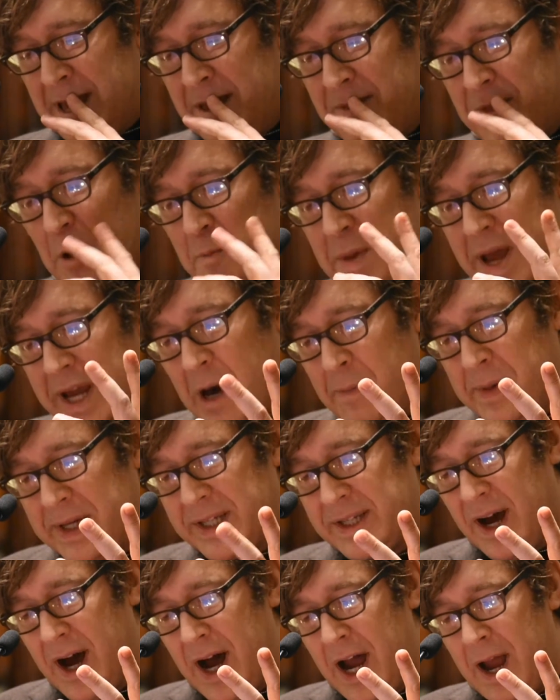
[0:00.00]
There may come
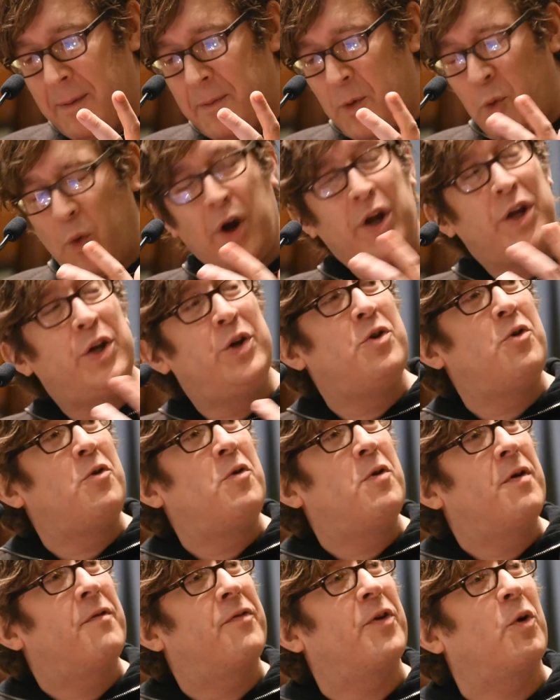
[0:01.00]
a time where
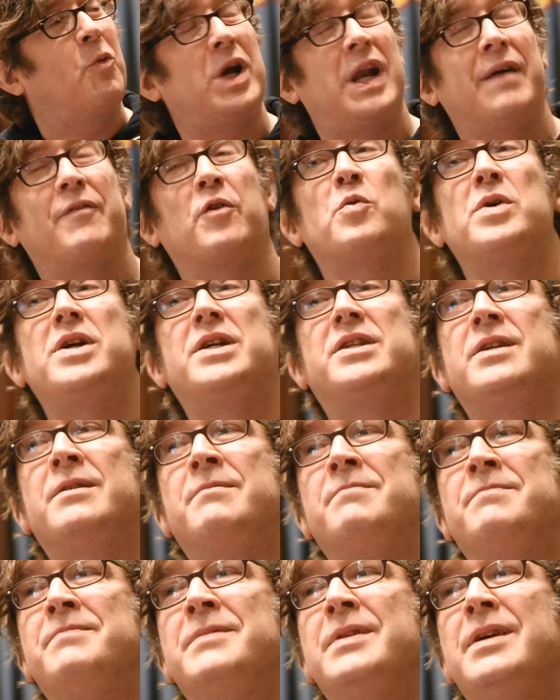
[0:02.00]
you, for whatever
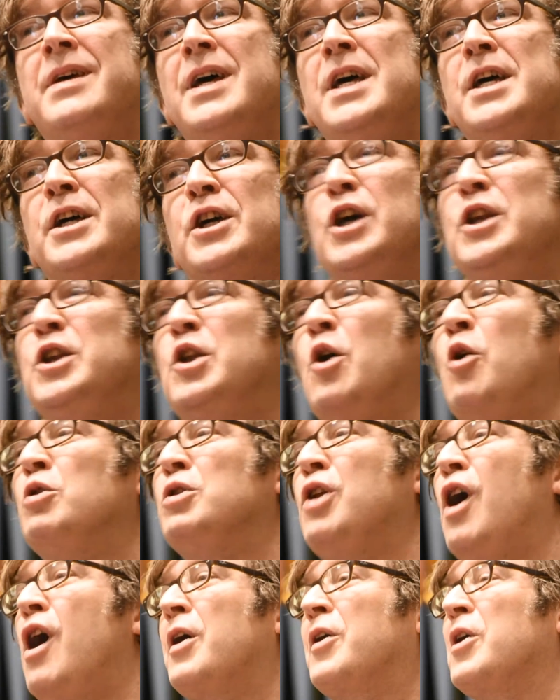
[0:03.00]
reason, can no
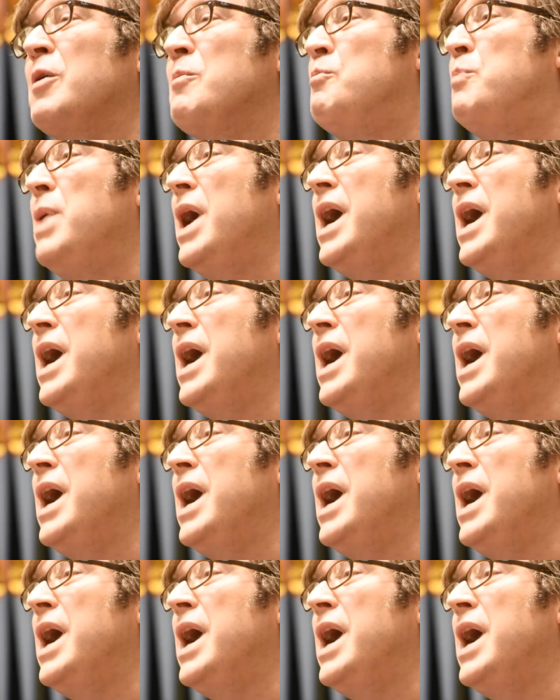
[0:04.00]
longer